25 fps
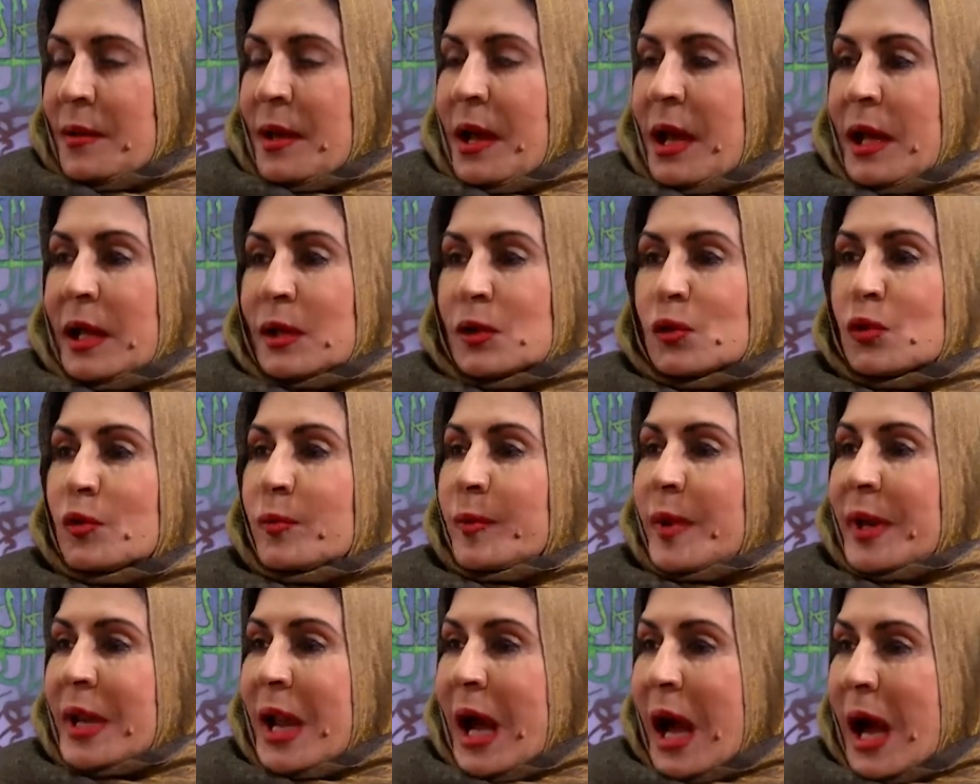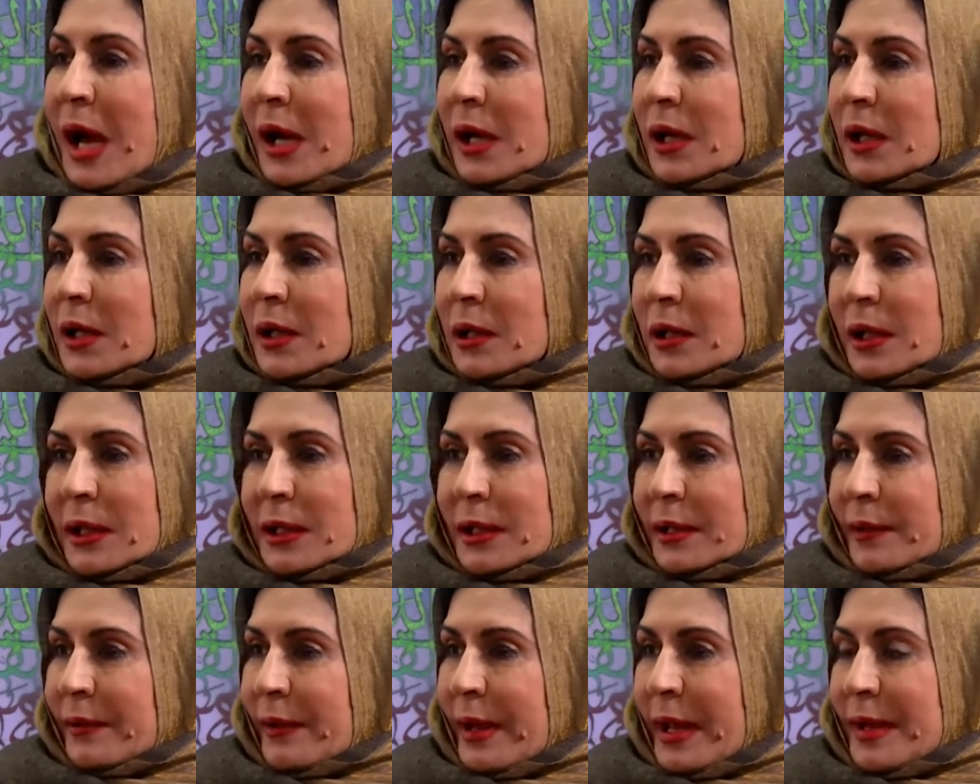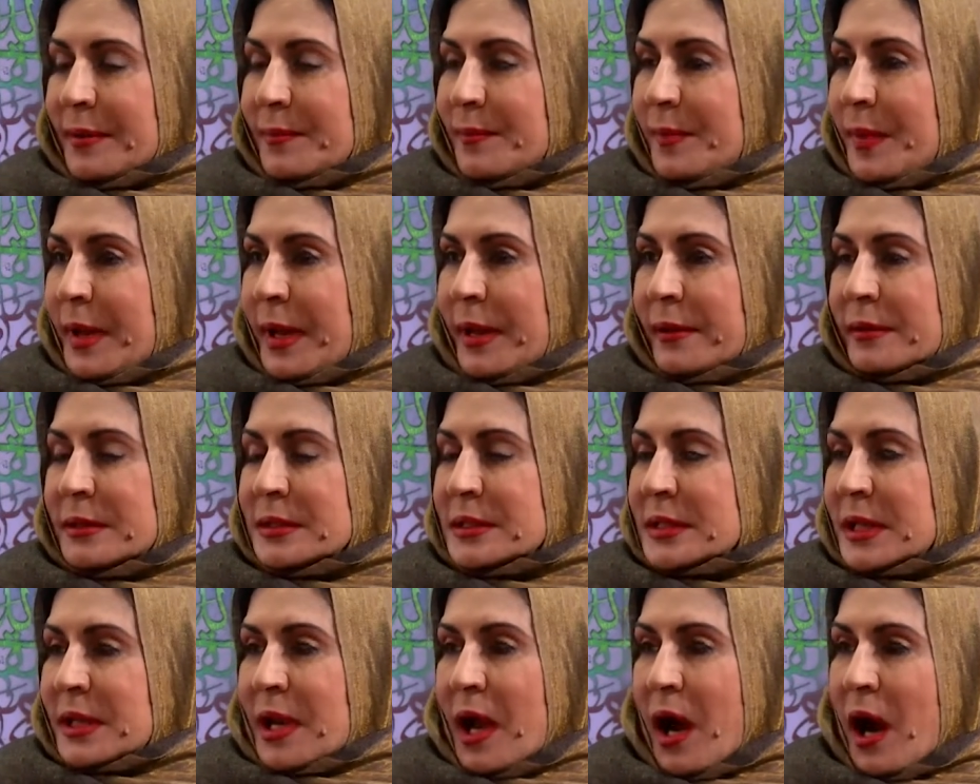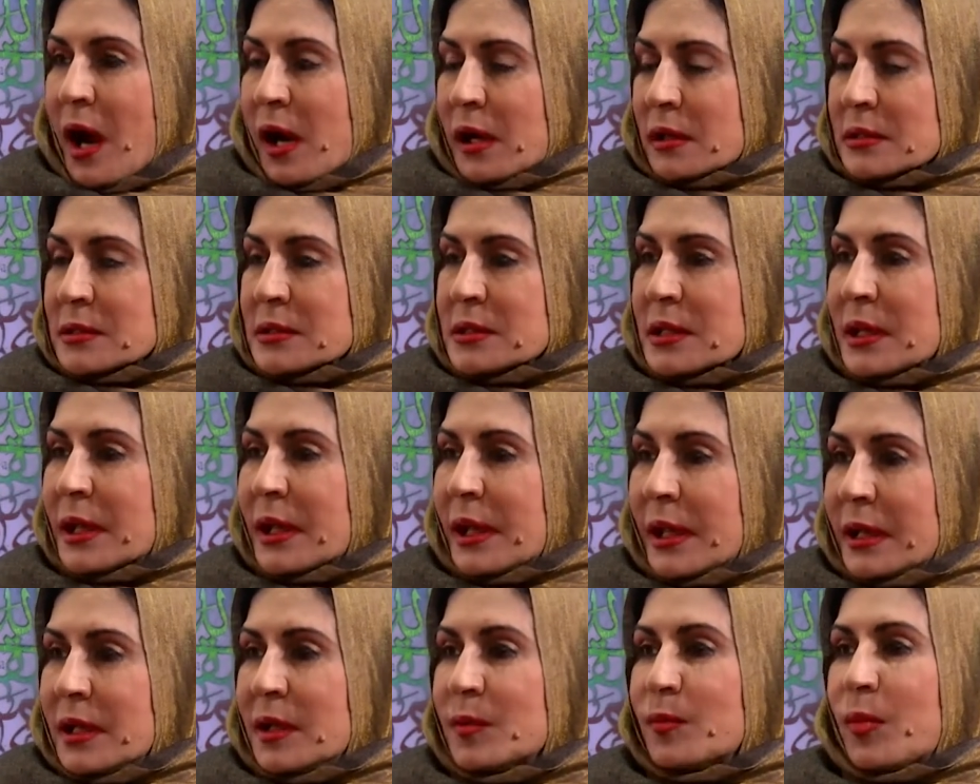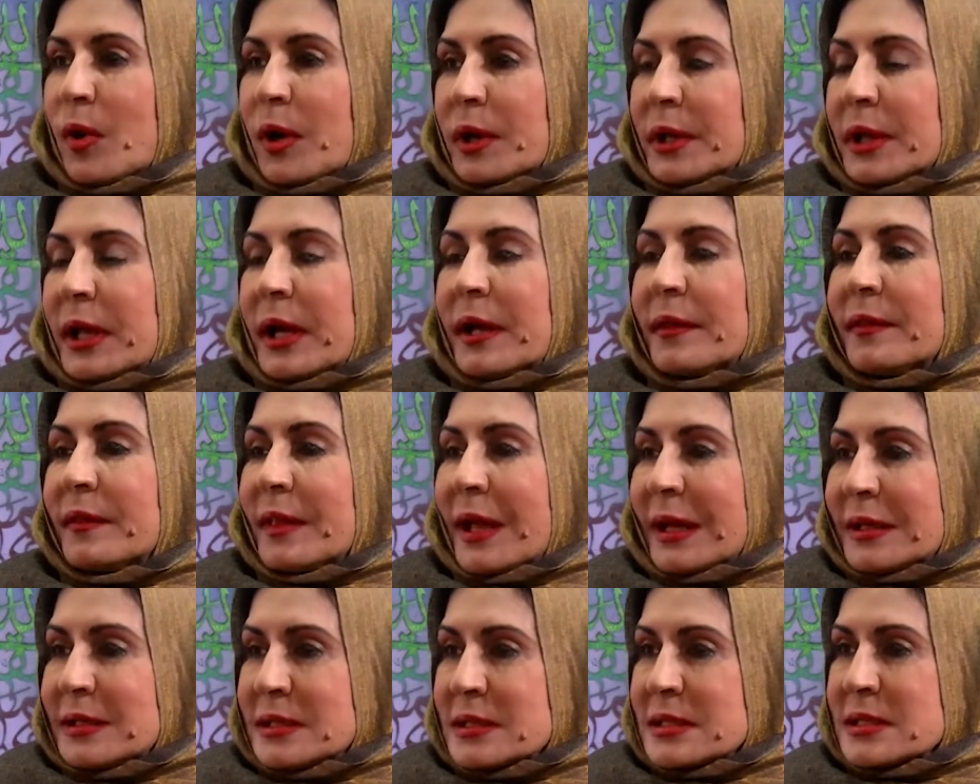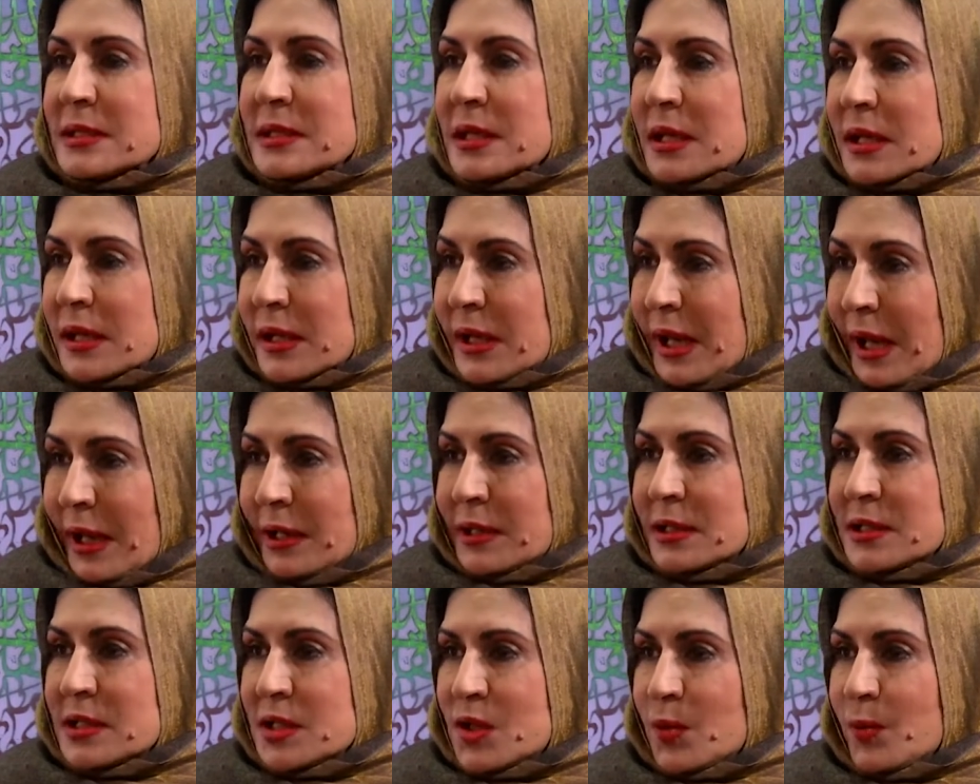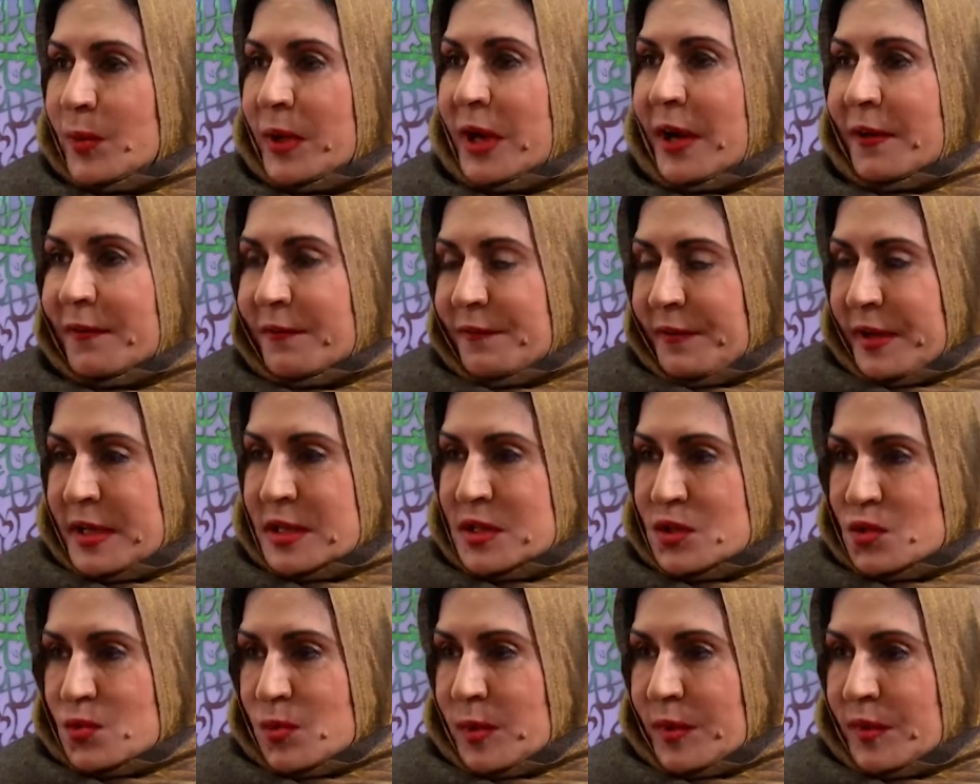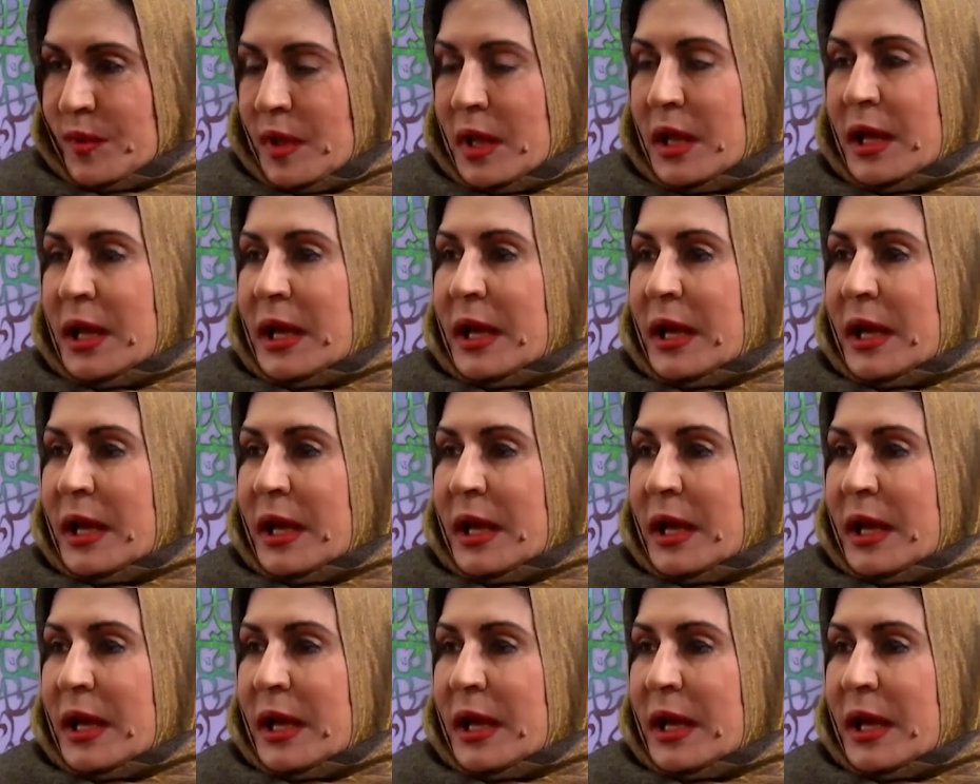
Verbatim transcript: it could be an uncle, a grandparent, an aunt, anybody. And that is the reality we mm. are faced with.